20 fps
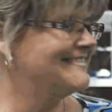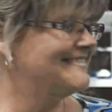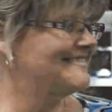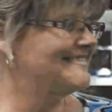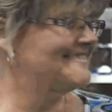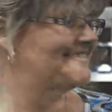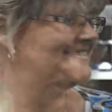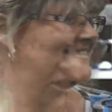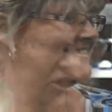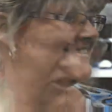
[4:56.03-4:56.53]

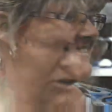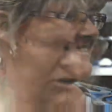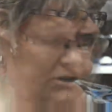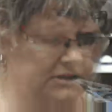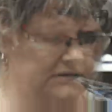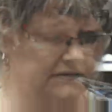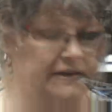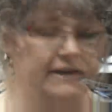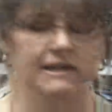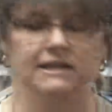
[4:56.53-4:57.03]
Well, he does
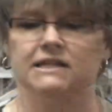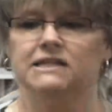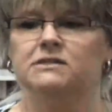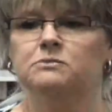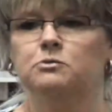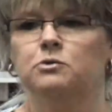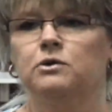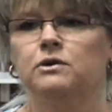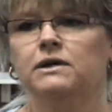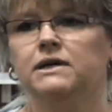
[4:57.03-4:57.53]
share his
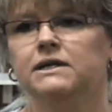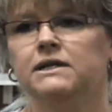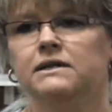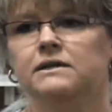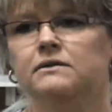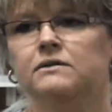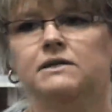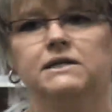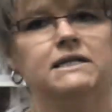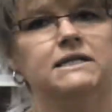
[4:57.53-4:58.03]
feelings more.
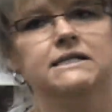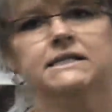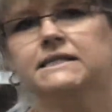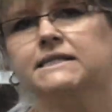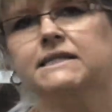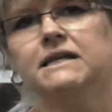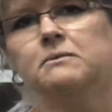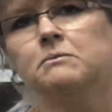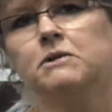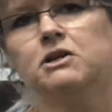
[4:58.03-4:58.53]
He
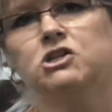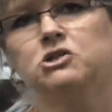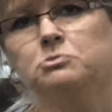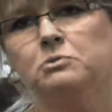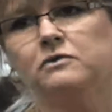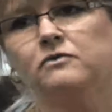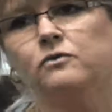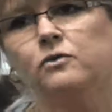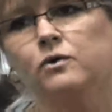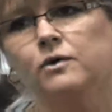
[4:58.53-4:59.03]
didn't say
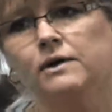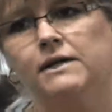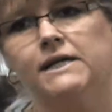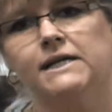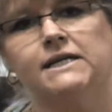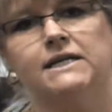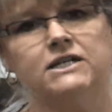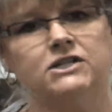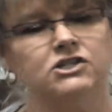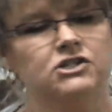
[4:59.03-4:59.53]
much
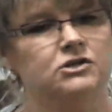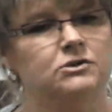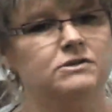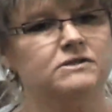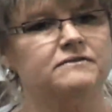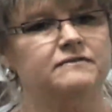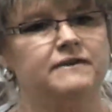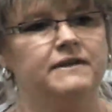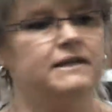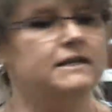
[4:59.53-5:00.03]
before, and he does
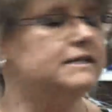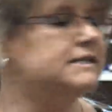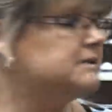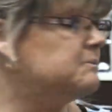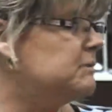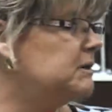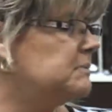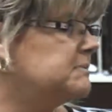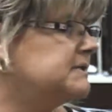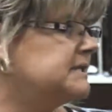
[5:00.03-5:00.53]
share his
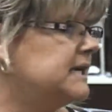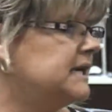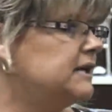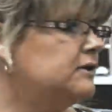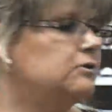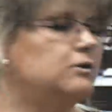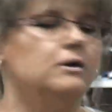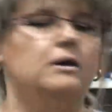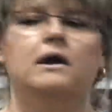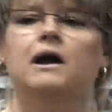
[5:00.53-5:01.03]
feelings. I'm
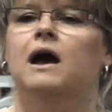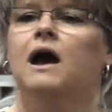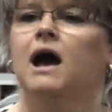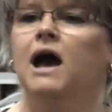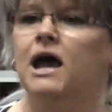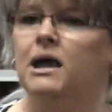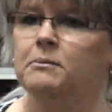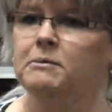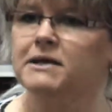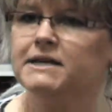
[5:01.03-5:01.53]
upset, or
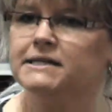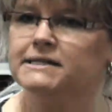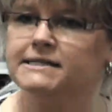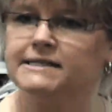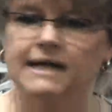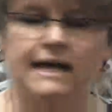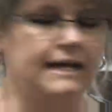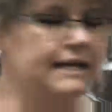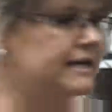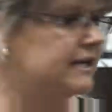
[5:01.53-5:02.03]
I'm
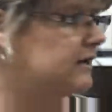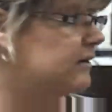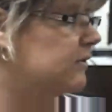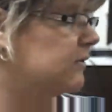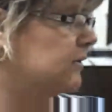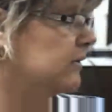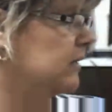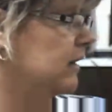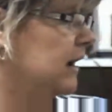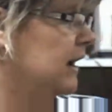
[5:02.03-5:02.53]

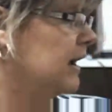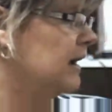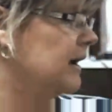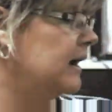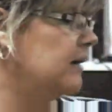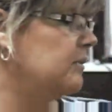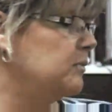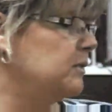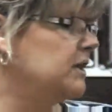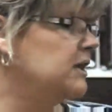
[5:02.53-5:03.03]
excited, or
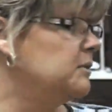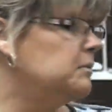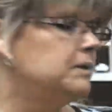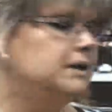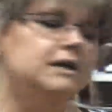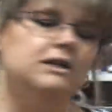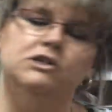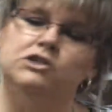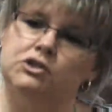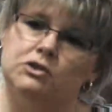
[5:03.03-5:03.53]
I
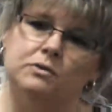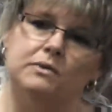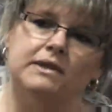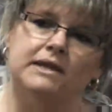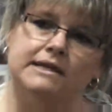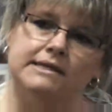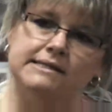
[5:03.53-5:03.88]
really want to